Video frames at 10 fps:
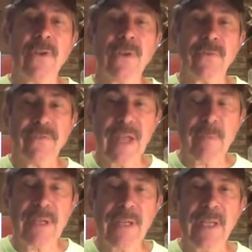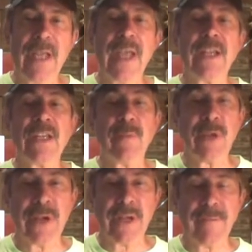your family, and
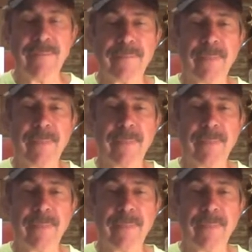community.